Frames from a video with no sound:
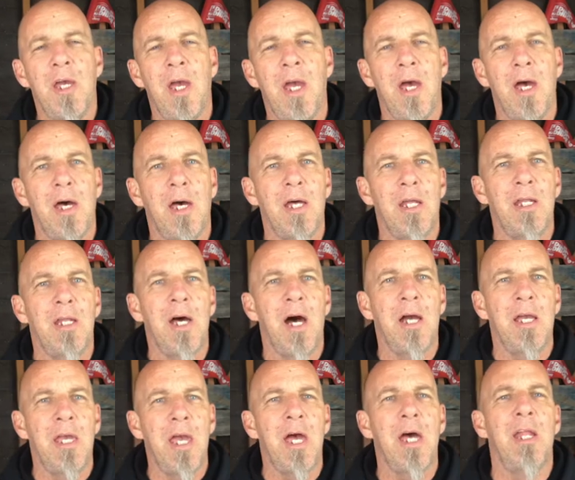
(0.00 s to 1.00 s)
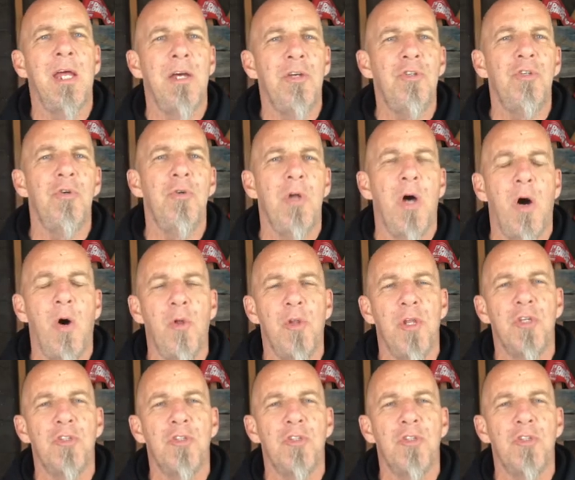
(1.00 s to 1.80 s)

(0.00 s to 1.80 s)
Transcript: And again, as you know,